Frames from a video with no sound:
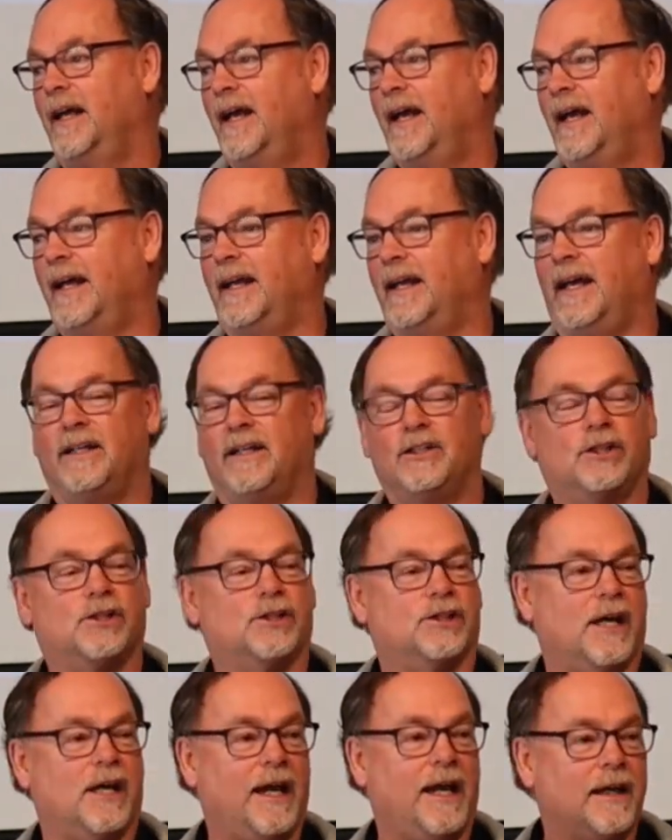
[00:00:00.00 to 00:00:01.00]
and had
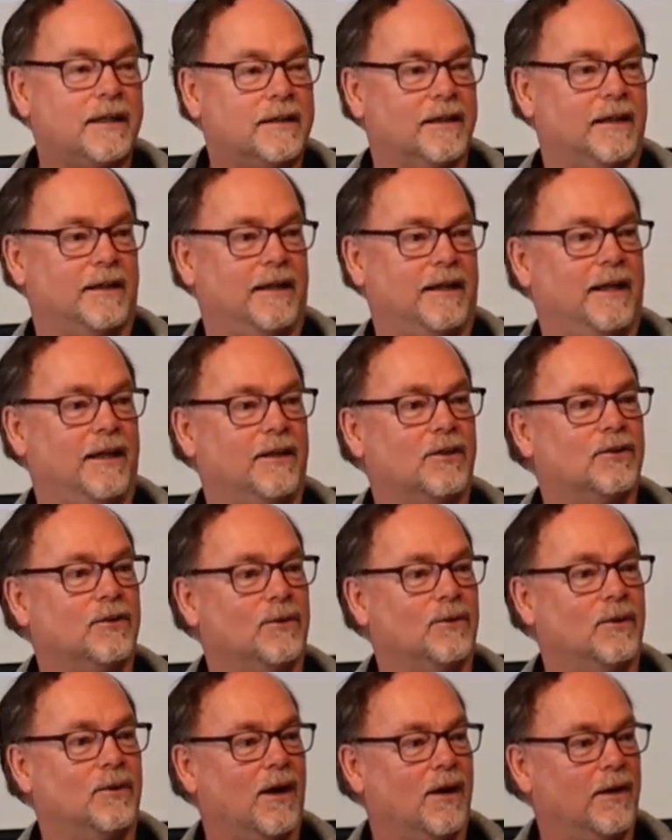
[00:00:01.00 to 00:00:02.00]
shanked it
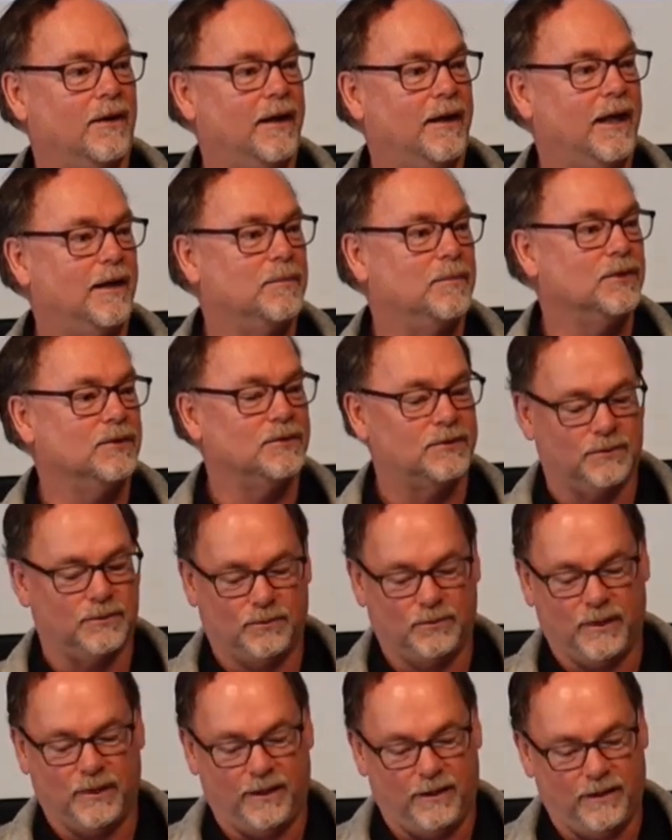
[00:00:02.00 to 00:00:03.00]
into our neighbor's
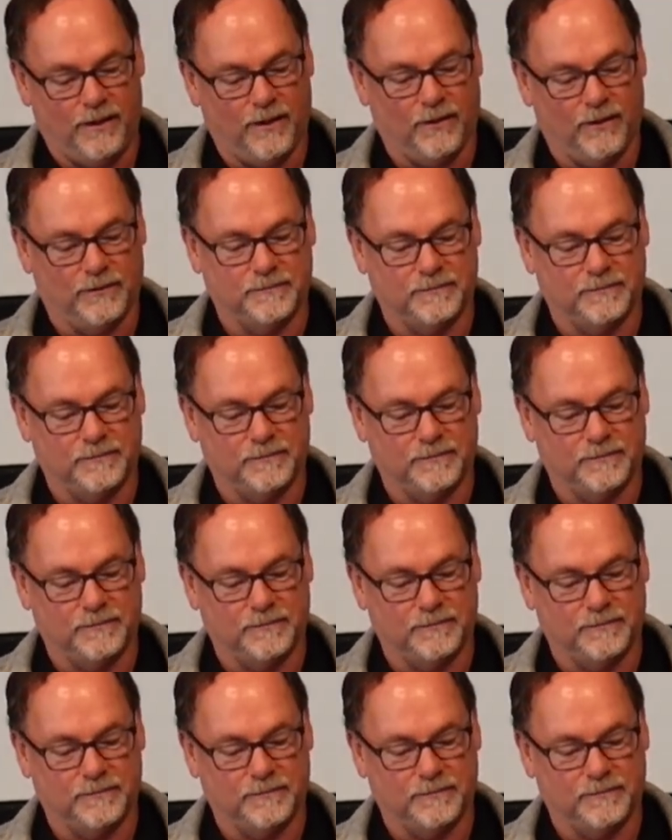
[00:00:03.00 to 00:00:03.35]
window.